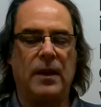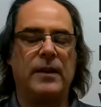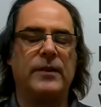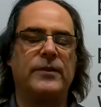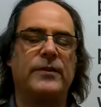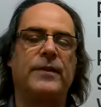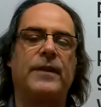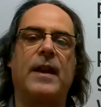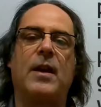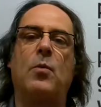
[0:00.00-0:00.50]

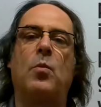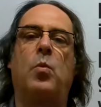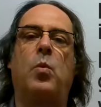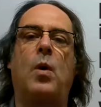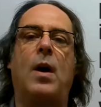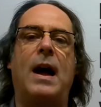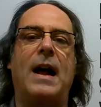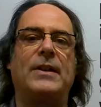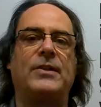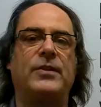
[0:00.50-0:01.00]
So they
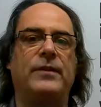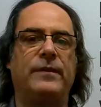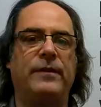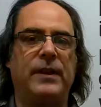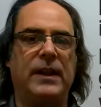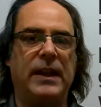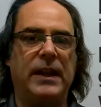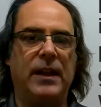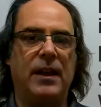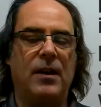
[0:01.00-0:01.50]
watch a
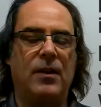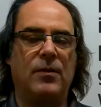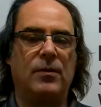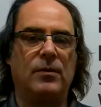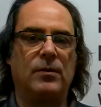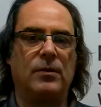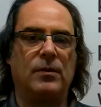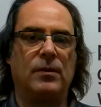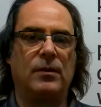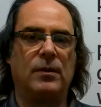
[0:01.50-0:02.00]
video,
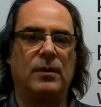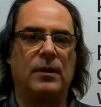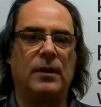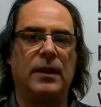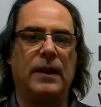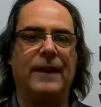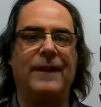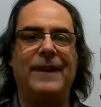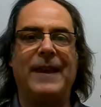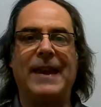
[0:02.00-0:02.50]

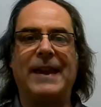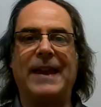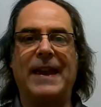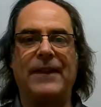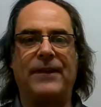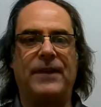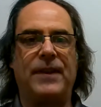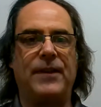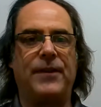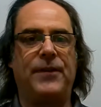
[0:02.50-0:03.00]
they
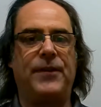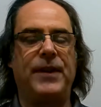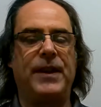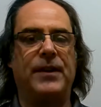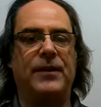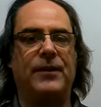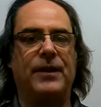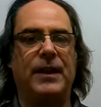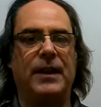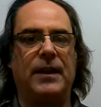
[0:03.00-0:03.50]
get the
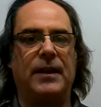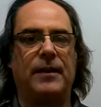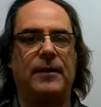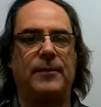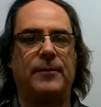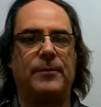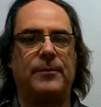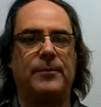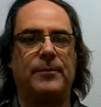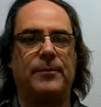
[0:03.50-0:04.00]
theory.
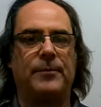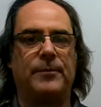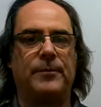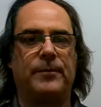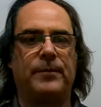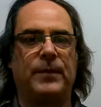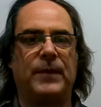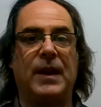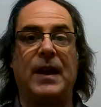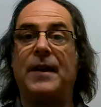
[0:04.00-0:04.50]

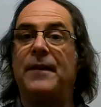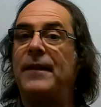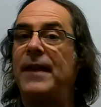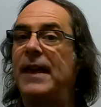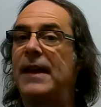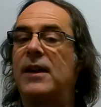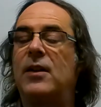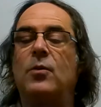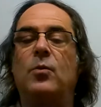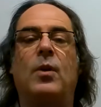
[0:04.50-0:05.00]
They
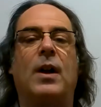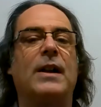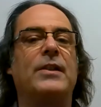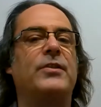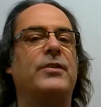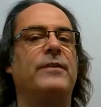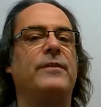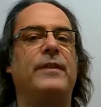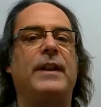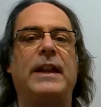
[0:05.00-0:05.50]
can watch
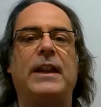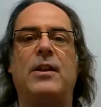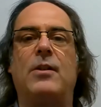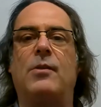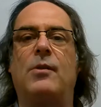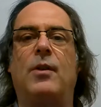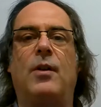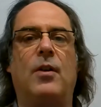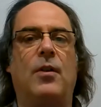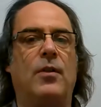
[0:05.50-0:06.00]
the
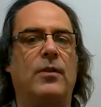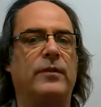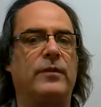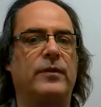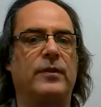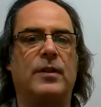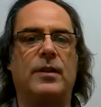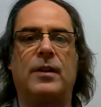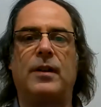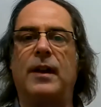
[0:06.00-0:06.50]
video
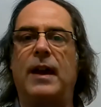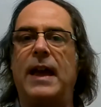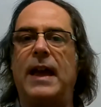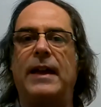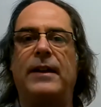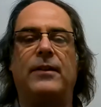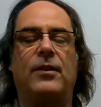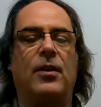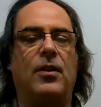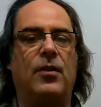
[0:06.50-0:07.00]
over
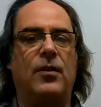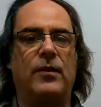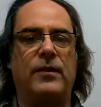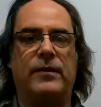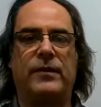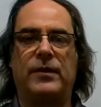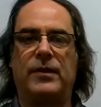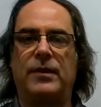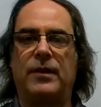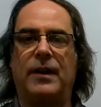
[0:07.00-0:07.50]
and
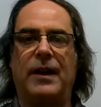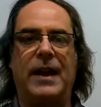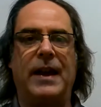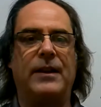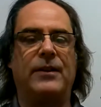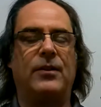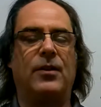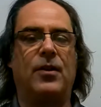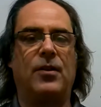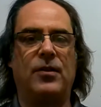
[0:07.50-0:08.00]
over
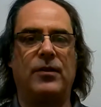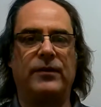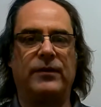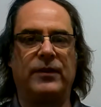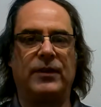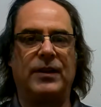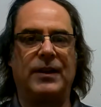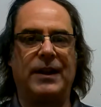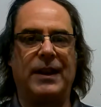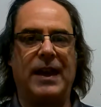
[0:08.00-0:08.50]
and
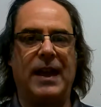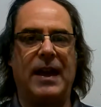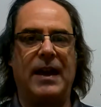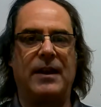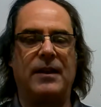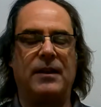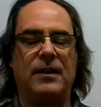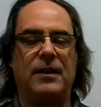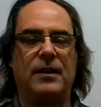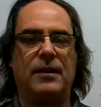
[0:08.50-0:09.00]
over
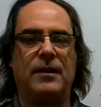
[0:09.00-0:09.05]
again.